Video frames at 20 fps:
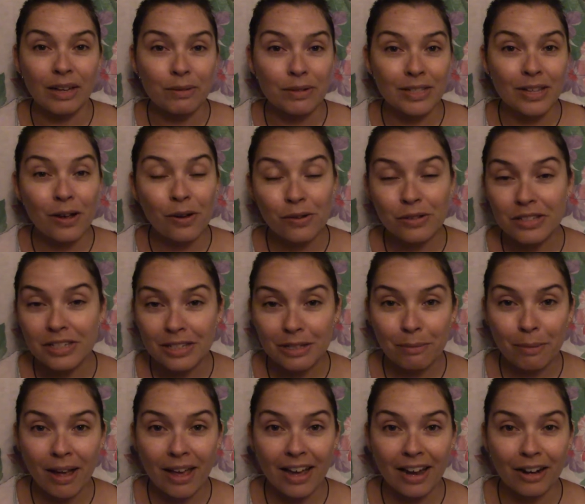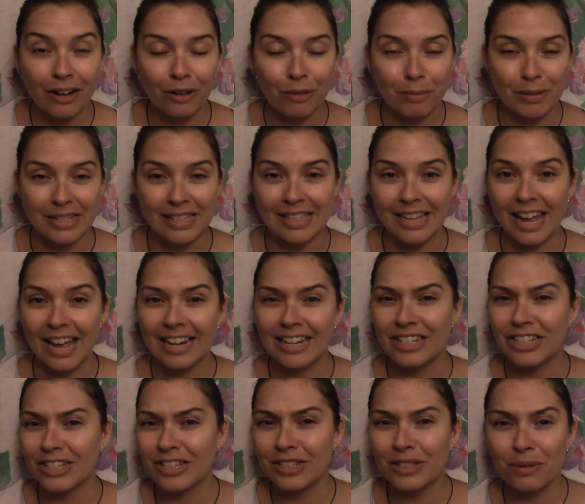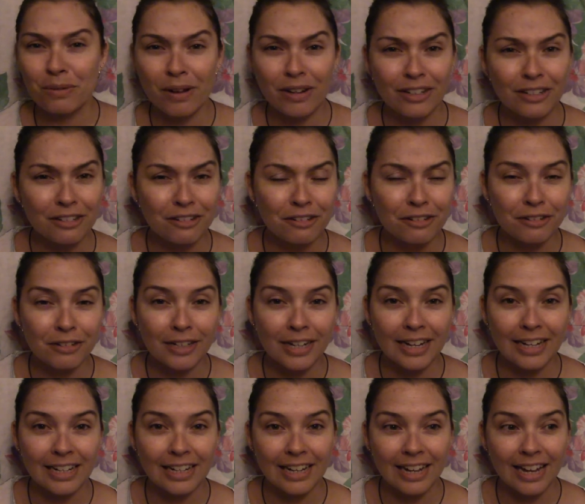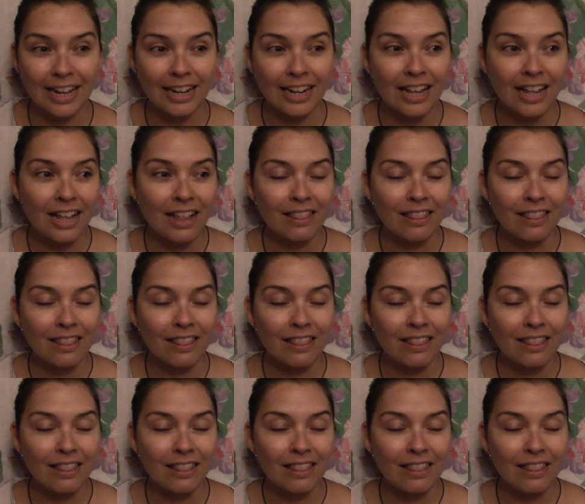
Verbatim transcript: It was hosted by Ariel Bissett. She's the one who created it.